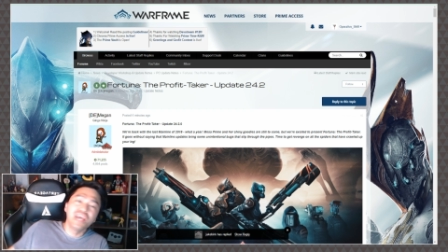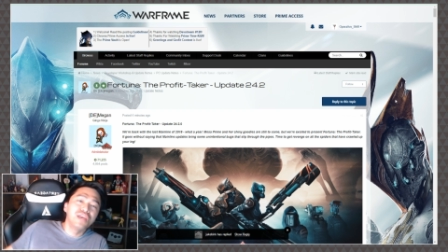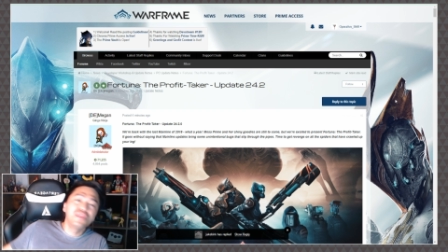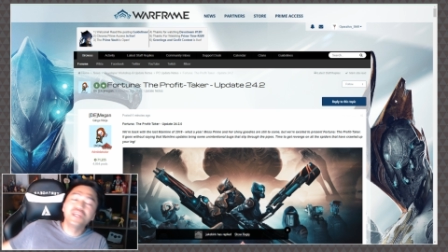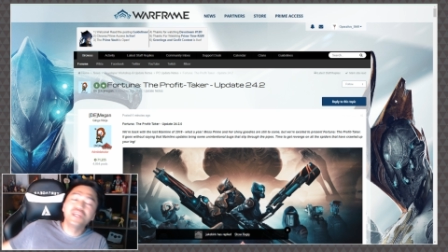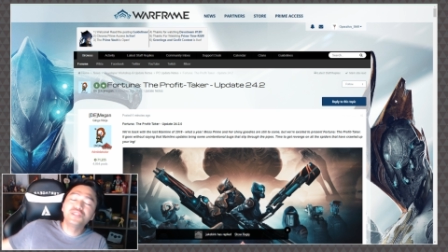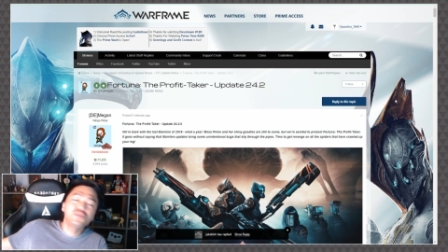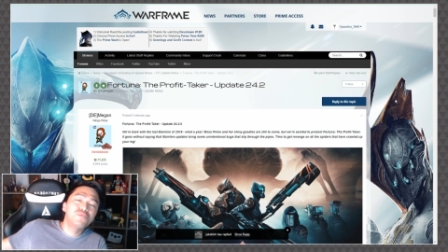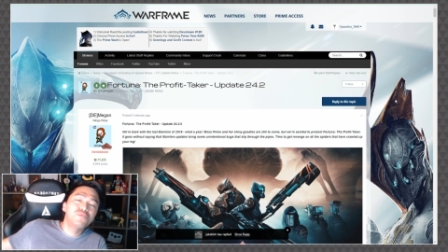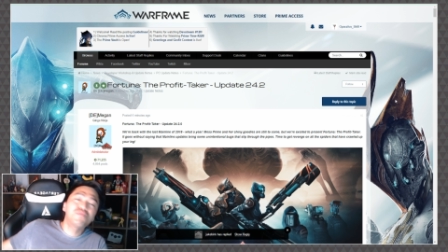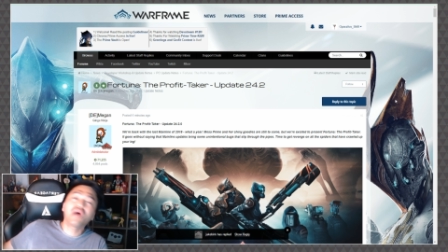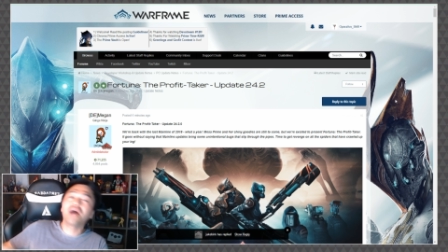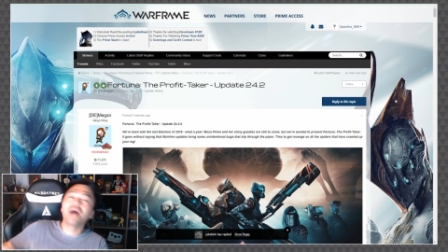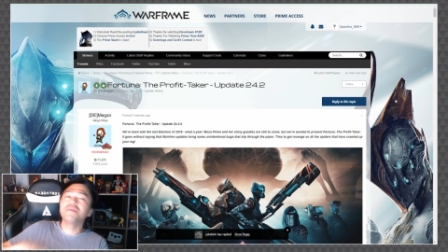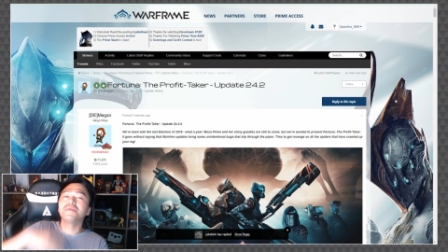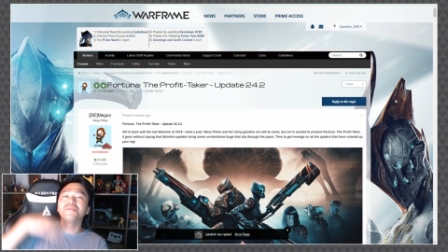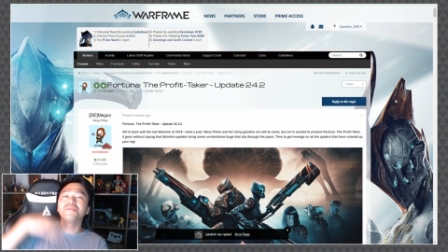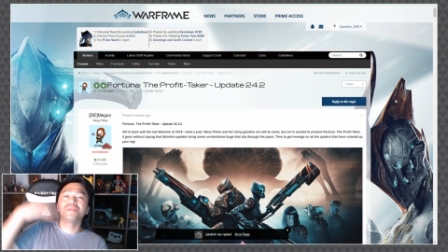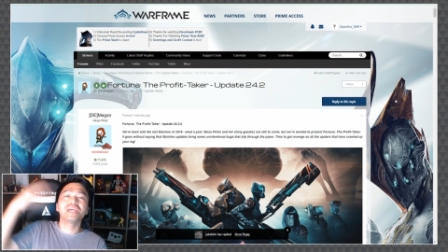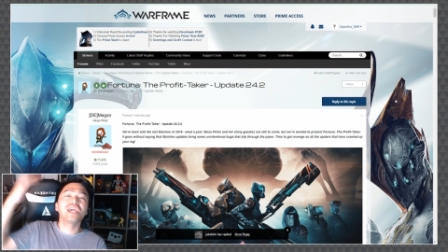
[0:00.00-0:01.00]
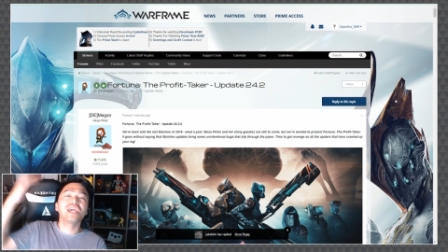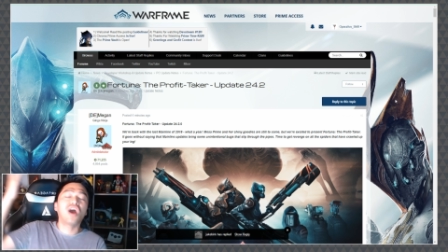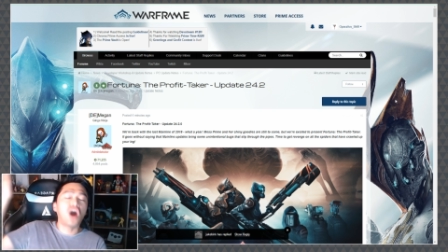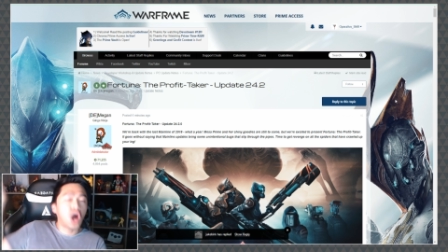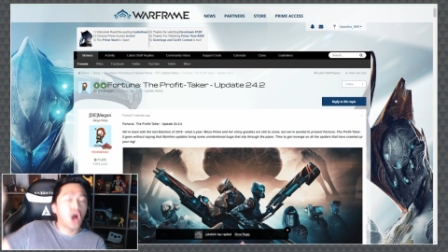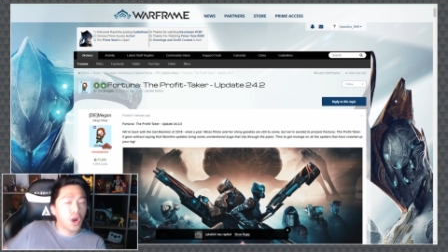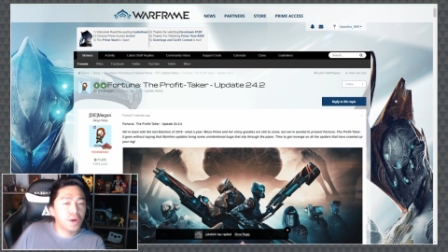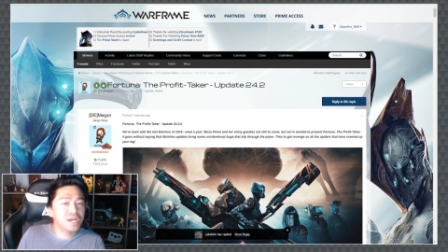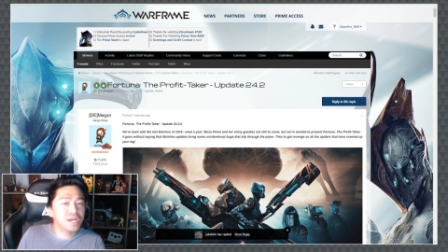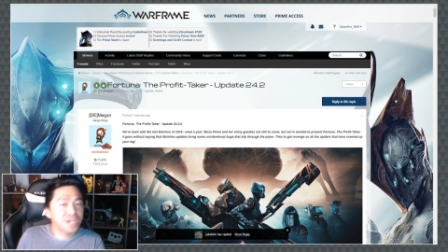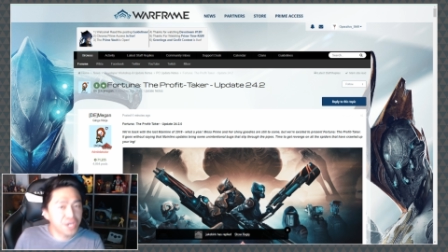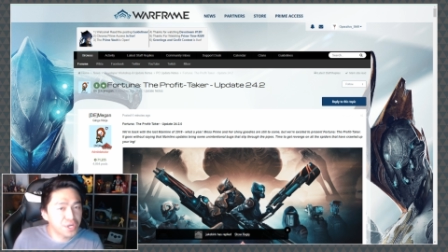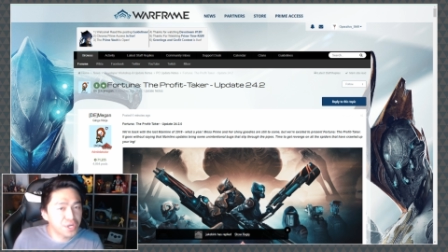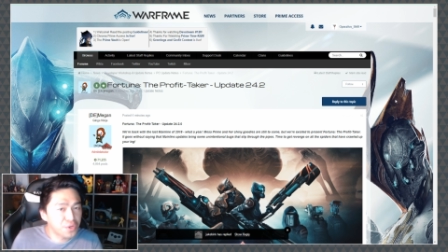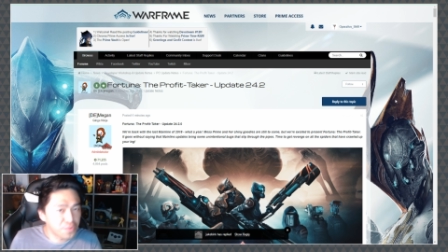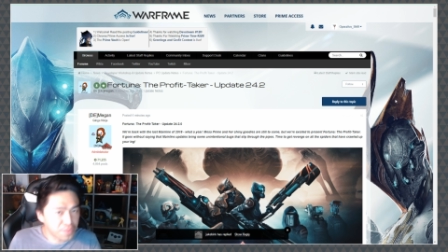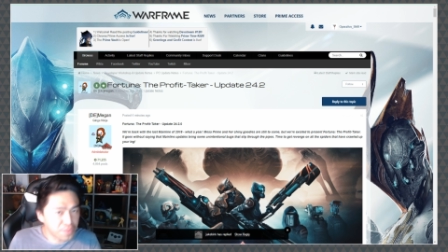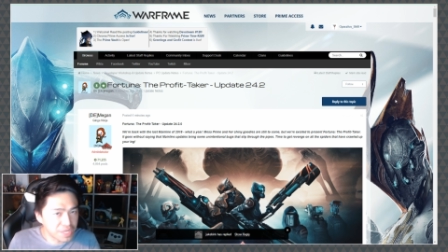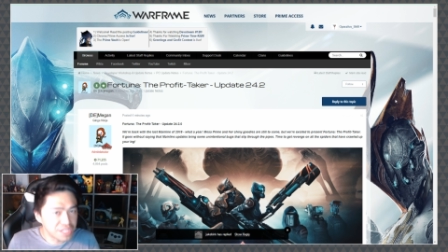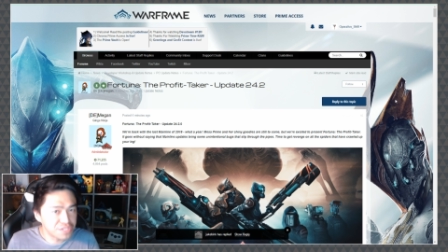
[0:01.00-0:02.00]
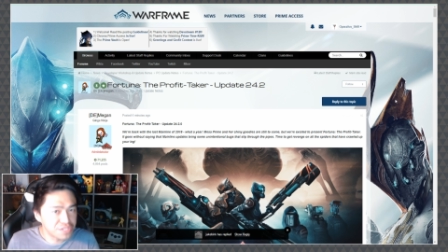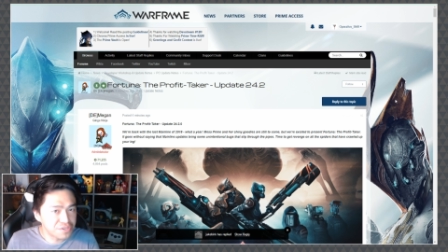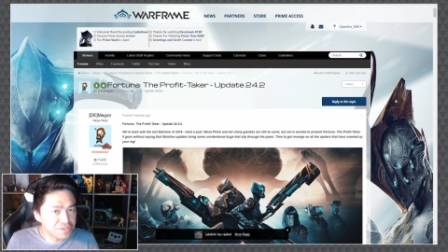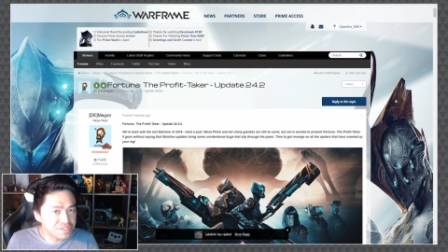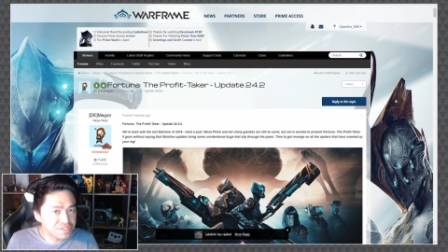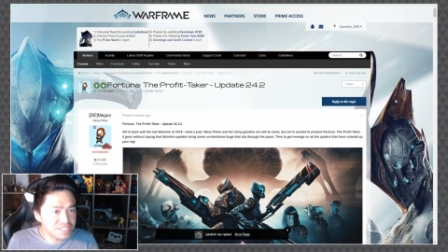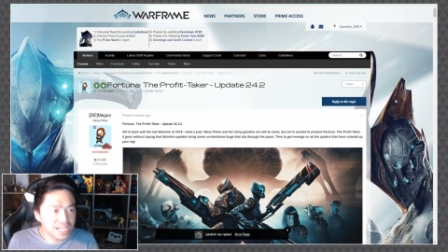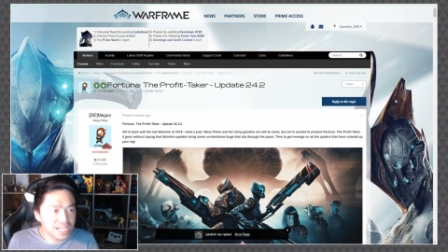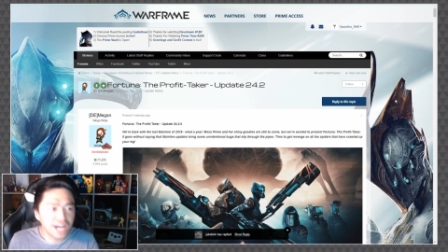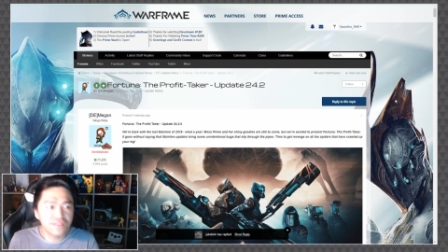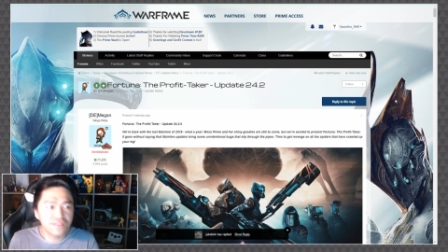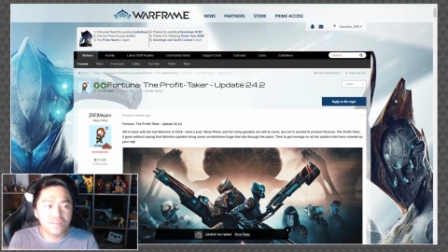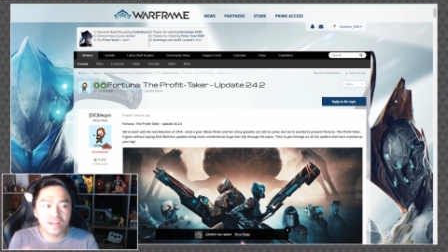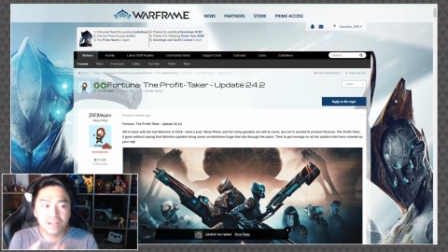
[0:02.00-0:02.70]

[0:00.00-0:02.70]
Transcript: that you probably aren't gonna read yourself